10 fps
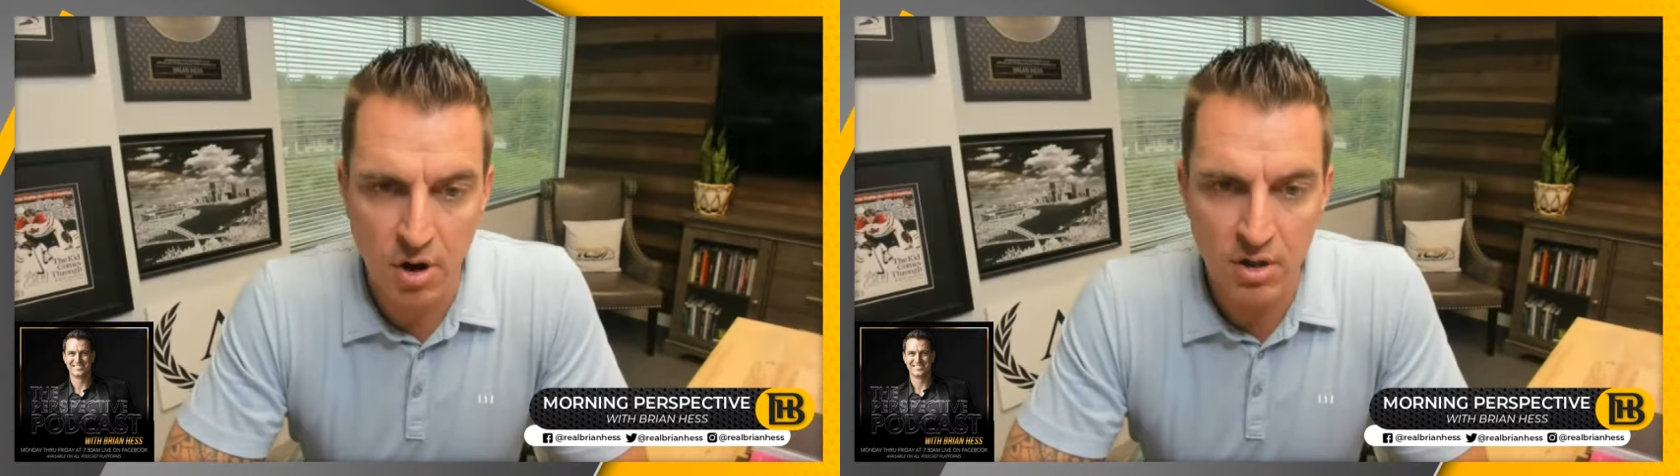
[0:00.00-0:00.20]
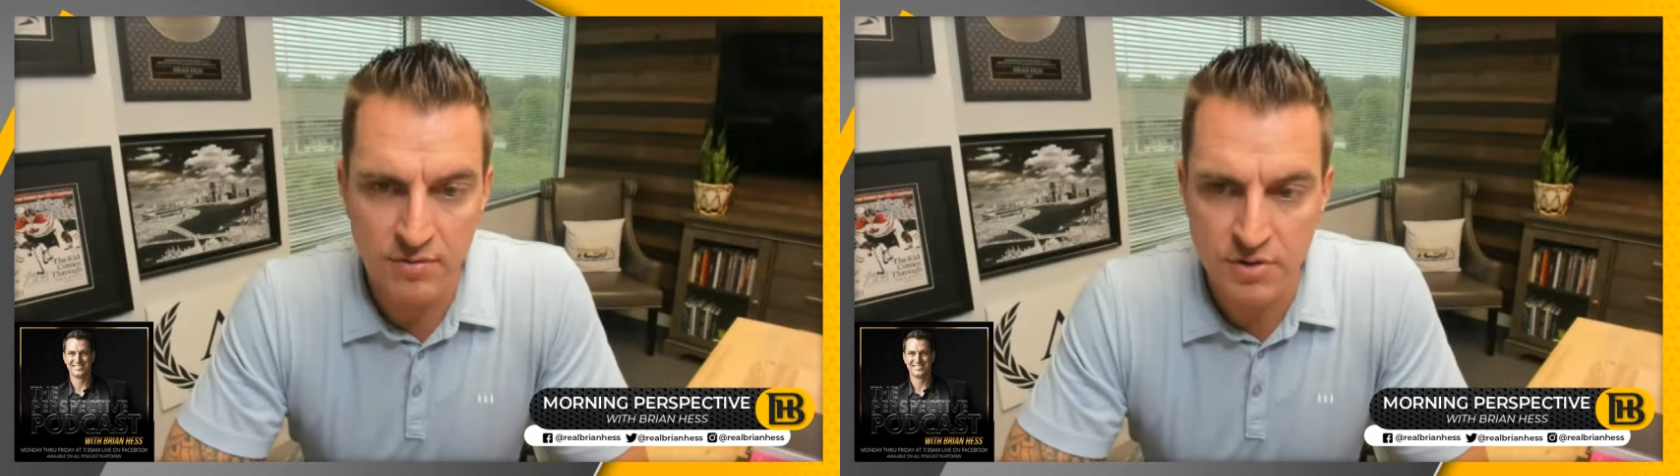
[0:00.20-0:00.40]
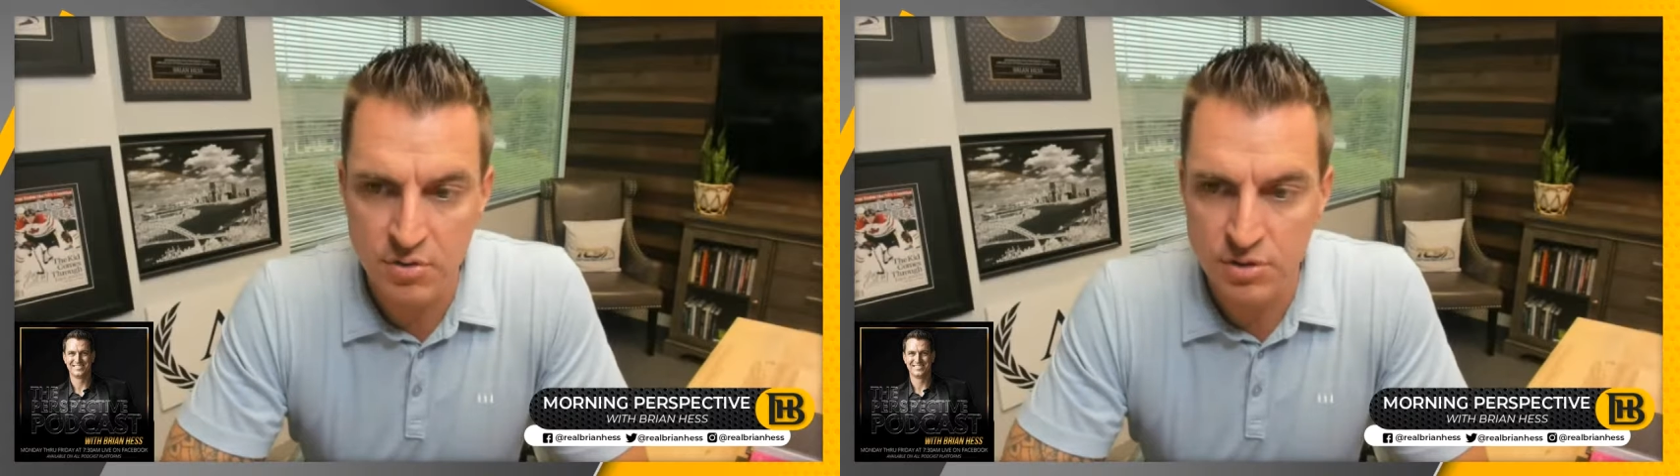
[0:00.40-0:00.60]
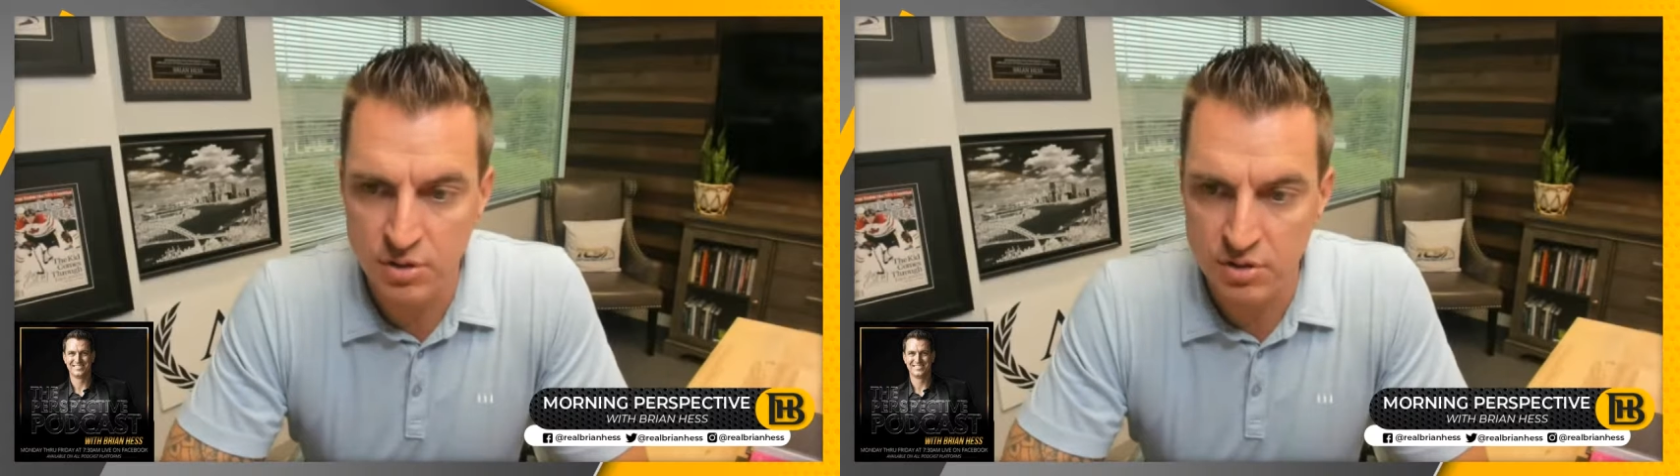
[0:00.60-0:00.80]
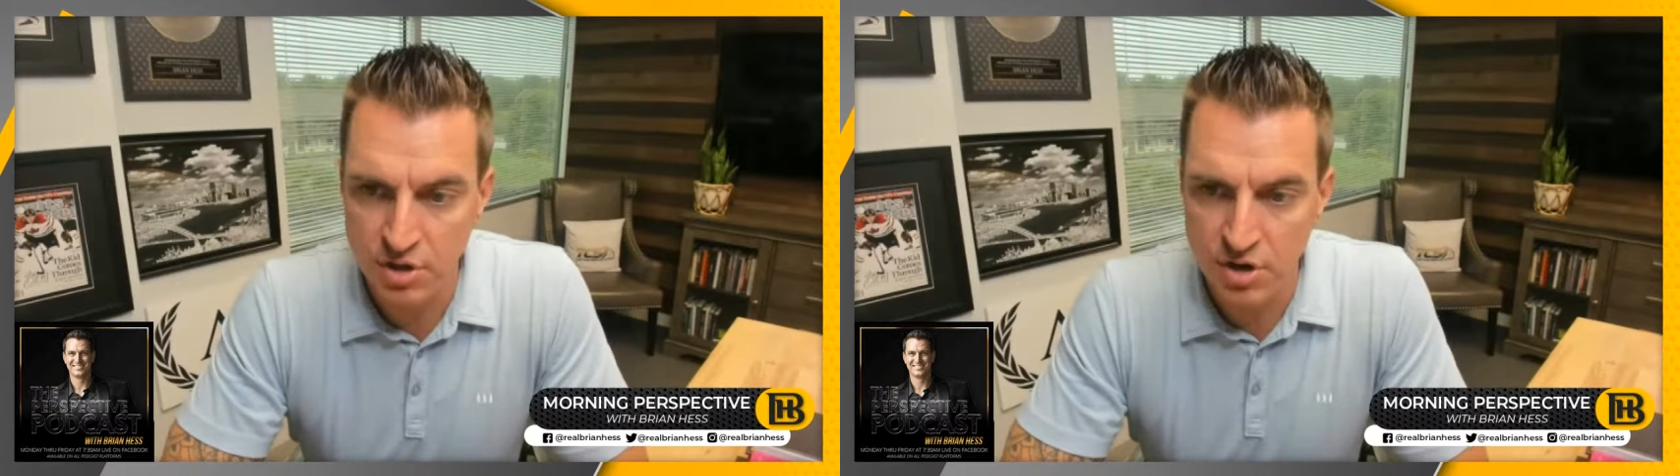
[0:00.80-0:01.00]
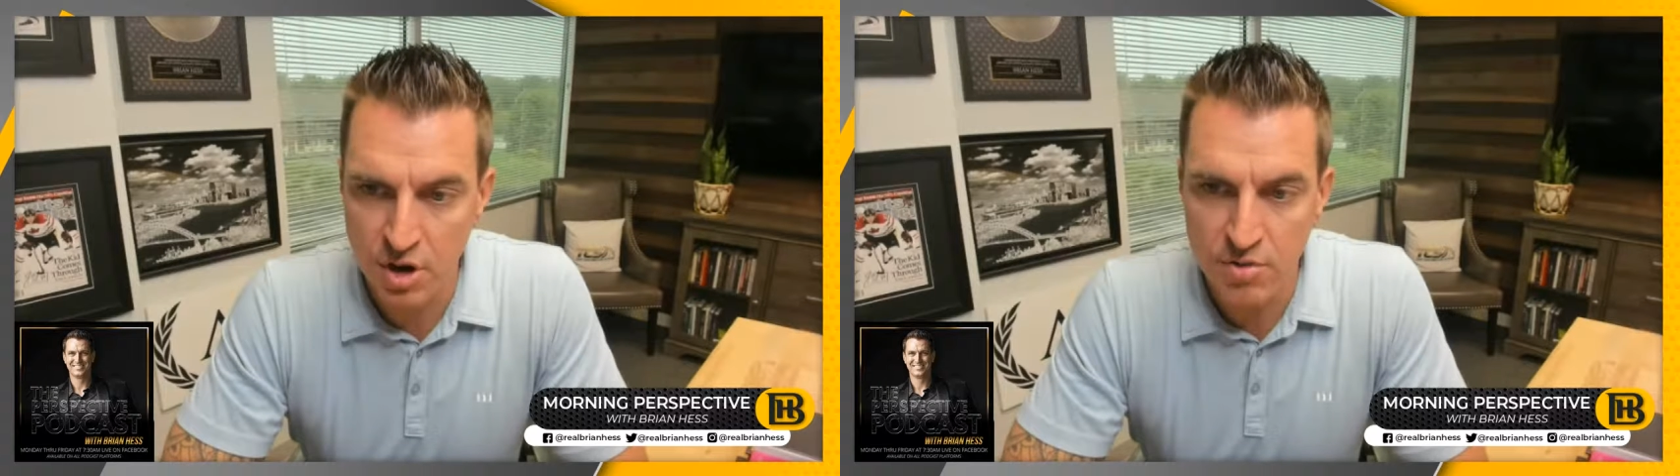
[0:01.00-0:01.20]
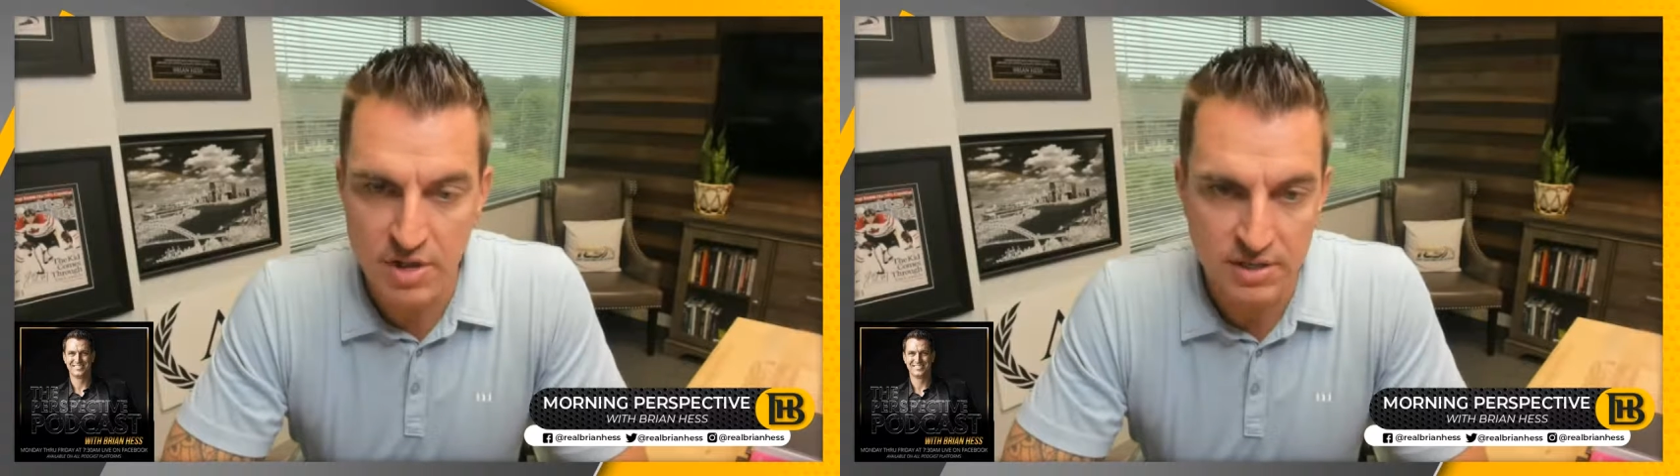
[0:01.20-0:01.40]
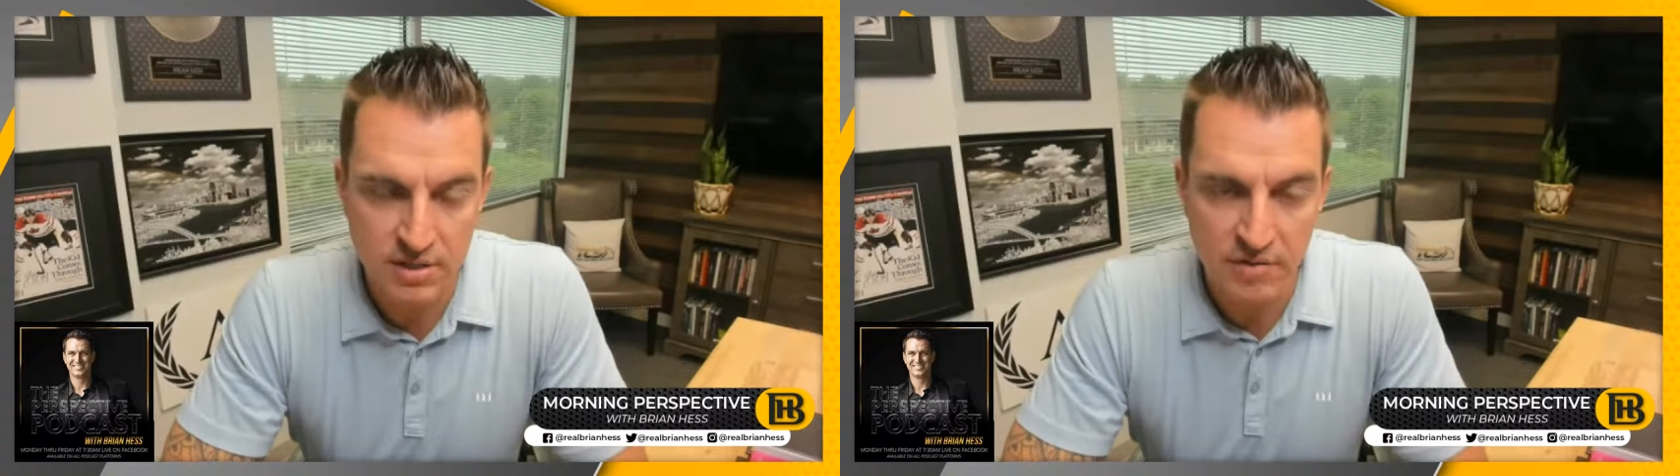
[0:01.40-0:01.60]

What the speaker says: all of you to know this.